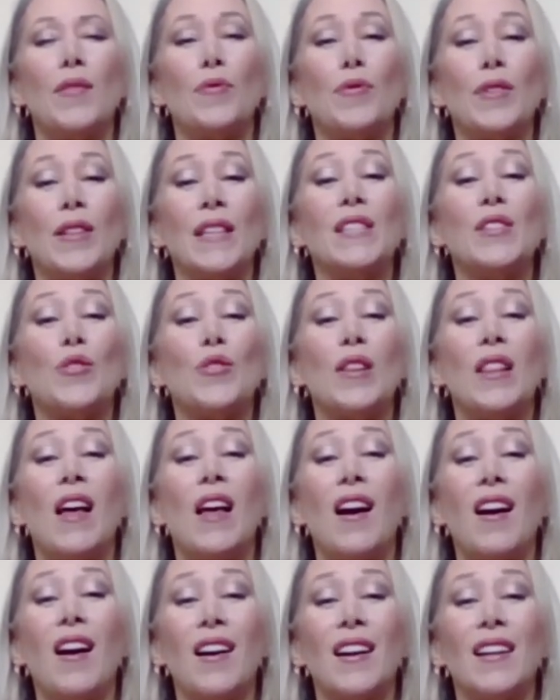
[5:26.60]
Release your
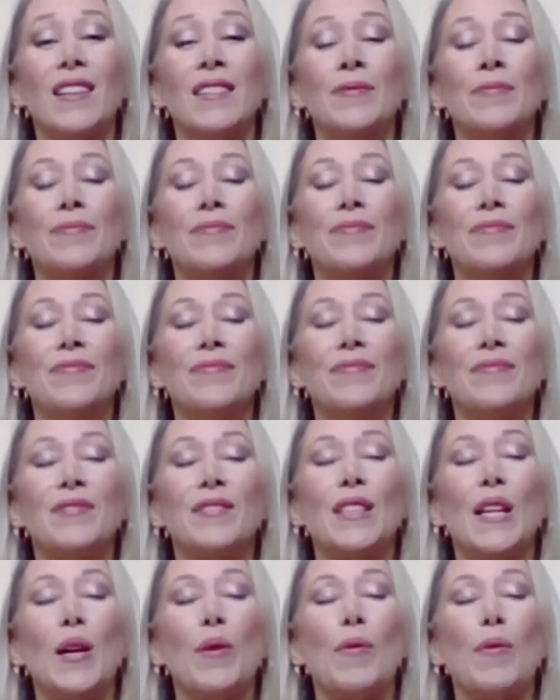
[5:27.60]
lock.
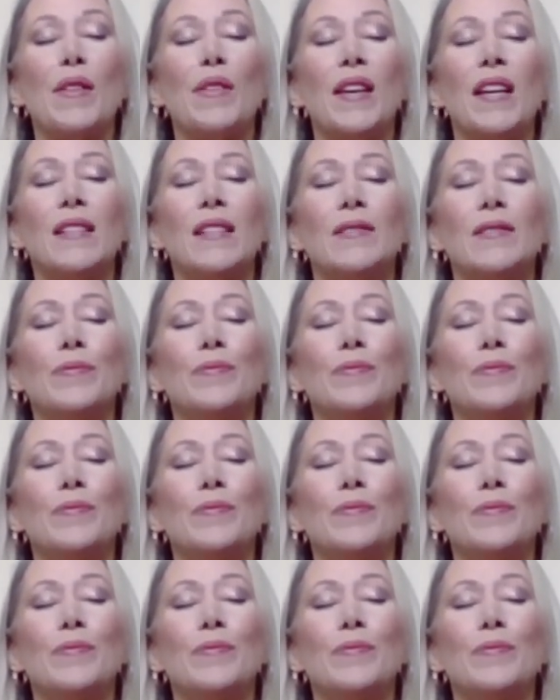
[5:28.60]
Take a breath in